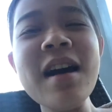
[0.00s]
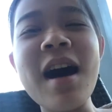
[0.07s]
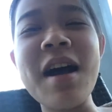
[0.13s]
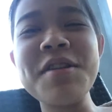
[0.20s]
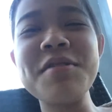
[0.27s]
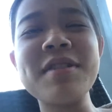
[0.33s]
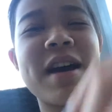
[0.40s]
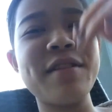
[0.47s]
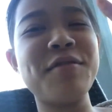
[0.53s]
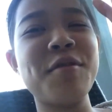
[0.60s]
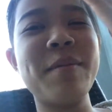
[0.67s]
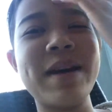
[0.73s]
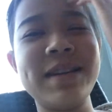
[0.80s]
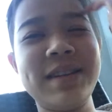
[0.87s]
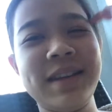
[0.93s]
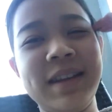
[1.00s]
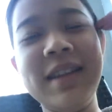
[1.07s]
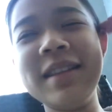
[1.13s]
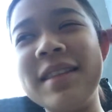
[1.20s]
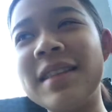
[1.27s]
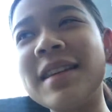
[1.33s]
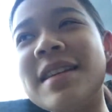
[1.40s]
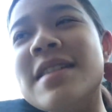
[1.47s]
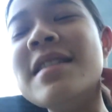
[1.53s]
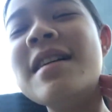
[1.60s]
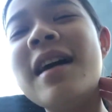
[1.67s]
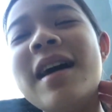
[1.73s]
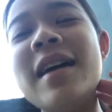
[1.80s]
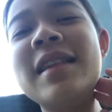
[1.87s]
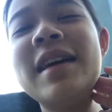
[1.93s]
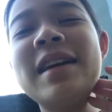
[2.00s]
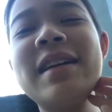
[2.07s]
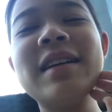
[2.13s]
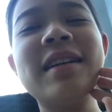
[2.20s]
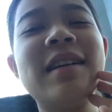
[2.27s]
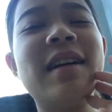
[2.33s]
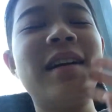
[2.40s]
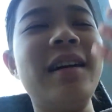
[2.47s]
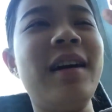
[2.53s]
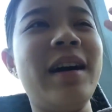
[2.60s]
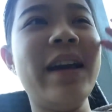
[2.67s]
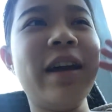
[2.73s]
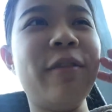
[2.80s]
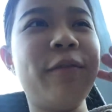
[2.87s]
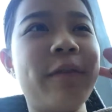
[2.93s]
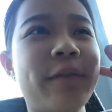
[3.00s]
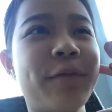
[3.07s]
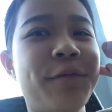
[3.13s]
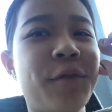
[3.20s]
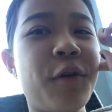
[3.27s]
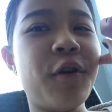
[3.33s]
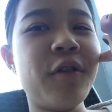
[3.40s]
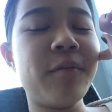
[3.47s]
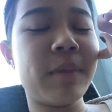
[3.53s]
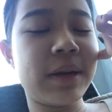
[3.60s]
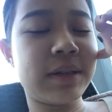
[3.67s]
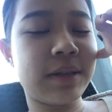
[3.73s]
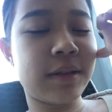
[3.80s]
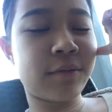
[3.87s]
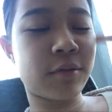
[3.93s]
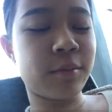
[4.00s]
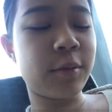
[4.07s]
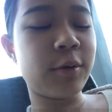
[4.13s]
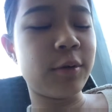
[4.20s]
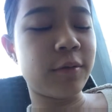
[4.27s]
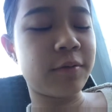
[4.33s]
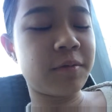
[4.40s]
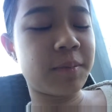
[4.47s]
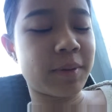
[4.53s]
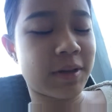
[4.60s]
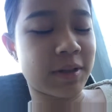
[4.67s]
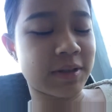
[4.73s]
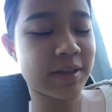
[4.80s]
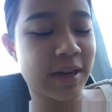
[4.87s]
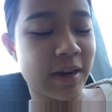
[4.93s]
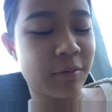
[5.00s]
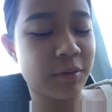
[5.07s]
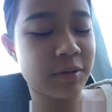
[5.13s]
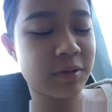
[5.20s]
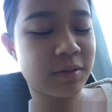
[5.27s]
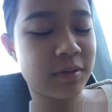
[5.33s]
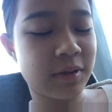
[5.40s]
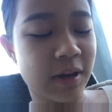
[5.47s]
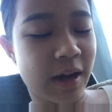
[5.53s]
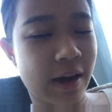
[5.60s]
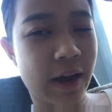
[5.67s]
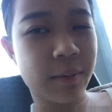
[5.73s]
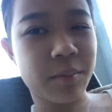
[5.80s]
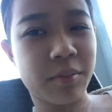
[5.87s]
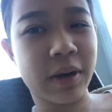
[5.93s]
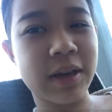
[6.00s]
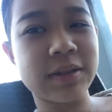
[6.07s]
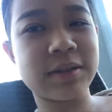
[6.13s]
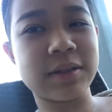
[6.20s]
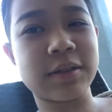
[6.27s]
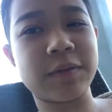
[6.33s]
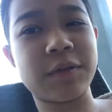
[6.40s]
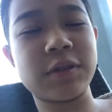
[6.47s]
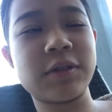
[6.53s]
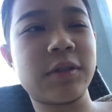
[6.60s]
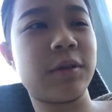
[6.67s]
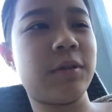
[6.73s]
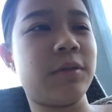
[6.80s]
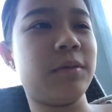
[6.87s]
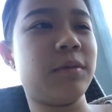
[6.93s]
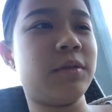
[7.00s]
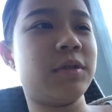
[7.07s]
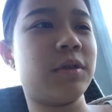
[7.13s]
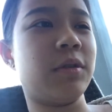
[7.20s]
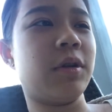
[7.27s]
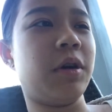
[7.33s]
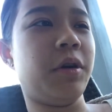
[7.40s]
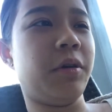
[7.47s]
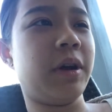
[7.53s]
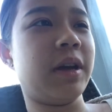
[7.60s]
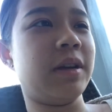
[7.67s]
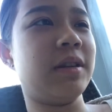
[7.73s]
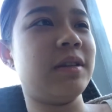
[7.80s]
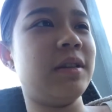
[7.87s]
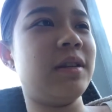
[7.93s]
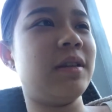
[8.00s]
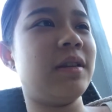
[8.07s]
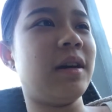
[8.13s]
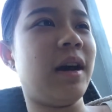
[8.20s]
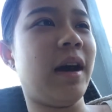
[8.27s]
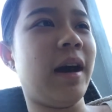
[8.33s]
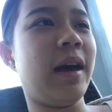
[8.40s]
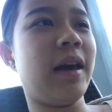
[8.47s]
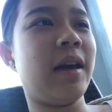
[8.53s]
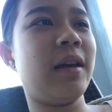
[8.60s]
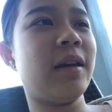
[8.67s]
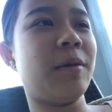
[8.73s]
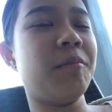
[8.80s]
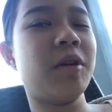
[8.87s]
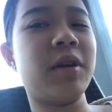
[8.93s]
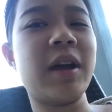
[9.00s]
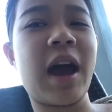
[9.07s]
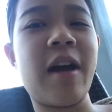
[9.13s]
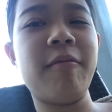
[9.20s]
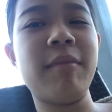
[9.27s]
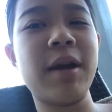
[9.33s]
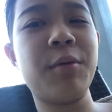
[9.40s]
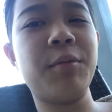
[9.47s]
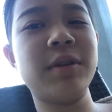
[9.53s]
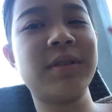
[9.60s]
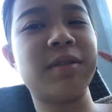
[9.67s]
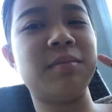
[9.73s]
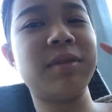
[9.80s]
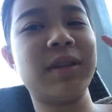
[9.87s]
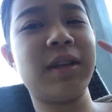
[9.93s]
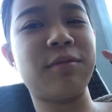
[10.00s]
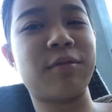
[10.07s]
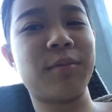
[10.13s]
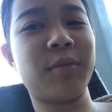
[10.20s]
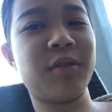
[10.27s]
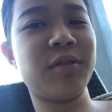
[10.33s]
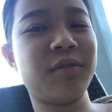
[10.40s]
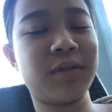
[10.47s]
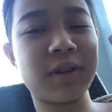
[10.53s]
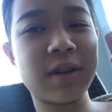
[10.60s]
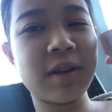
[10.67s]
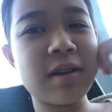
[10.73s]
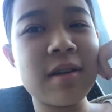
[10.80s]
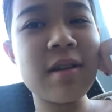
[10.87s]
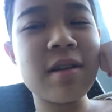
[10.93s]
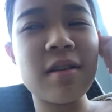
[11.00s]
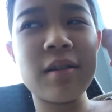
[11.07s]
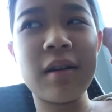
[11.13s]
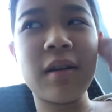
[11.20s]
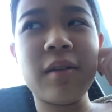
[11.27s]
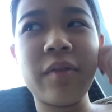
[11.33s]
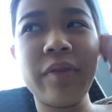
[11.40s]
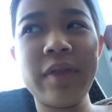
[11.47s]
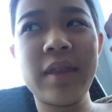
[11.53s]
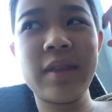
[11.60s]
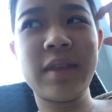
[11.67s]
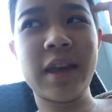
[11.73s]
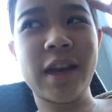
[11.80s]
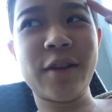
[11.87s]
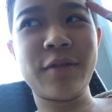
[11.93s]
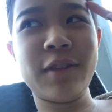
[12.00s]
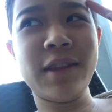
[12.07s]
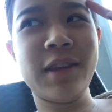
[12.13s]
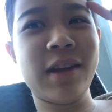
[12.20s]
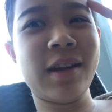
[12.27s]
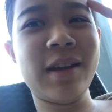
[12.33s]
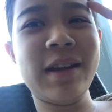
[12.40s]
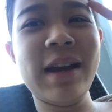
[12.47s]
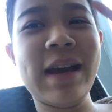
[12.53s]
I don't have all my teeth. I have 4 of my teeth removed because I had braces for so long, and I am gonna have my wisdom teeth removed the end of the year.